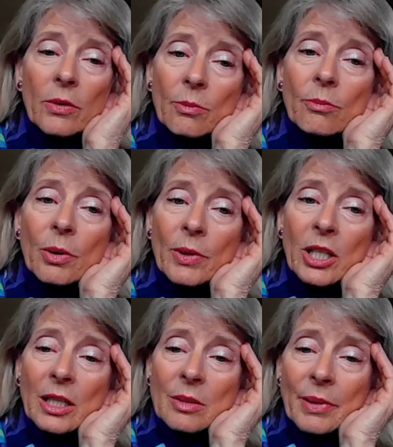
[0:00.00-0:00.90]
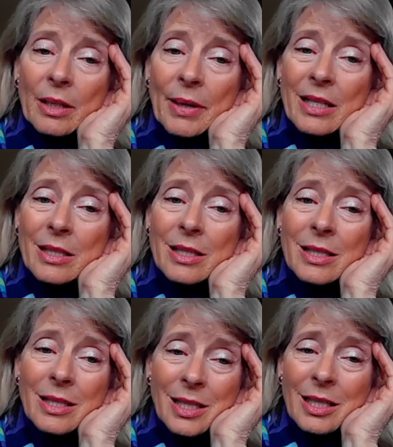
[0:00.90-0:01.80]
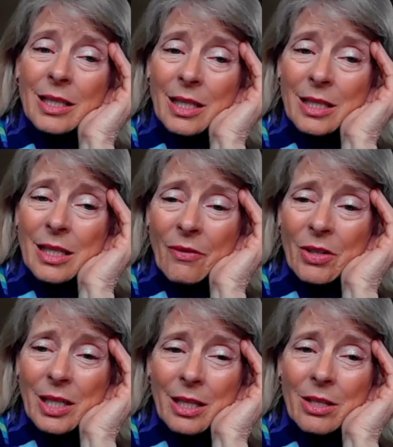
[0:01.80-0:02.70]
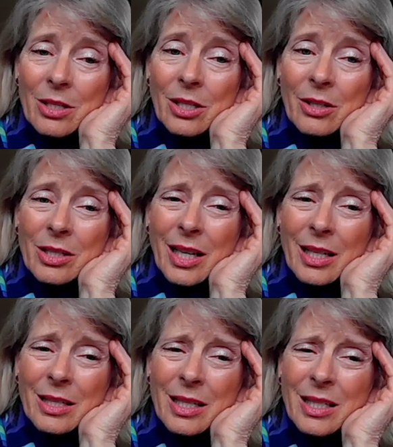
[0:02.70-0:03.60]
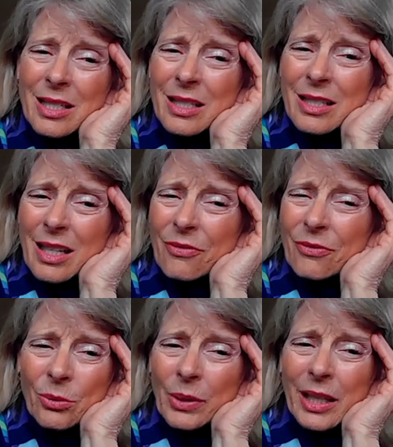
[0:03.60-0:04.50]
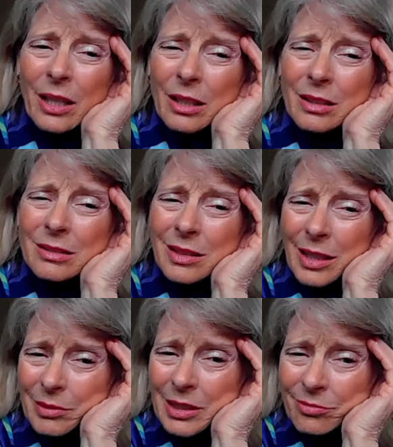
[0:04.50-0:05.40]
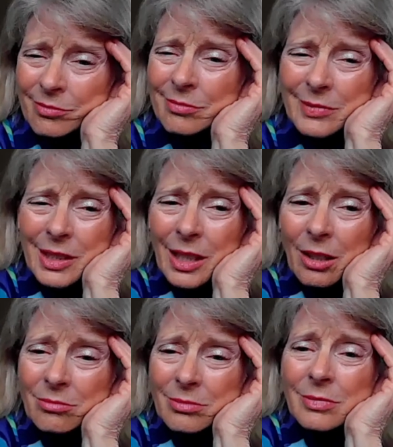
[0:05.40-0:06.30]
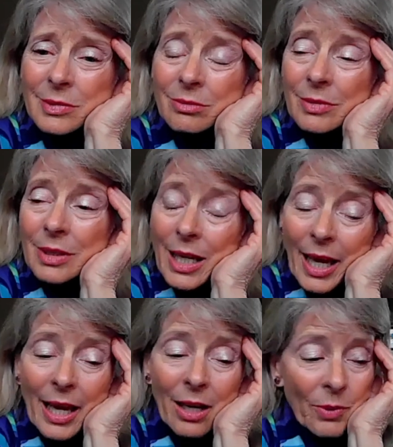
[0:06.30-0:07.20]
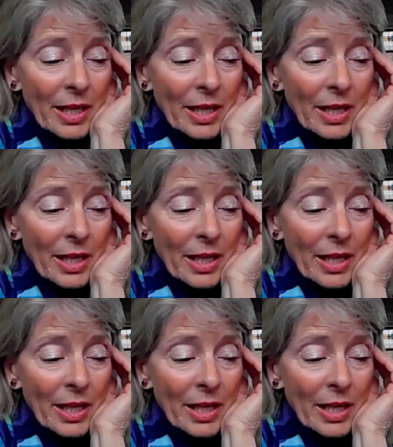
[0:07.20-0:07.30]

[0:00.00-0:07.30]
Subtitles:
but when you get to be about 16, 17, you start saying, is this stuff for real? I mean, you know, and we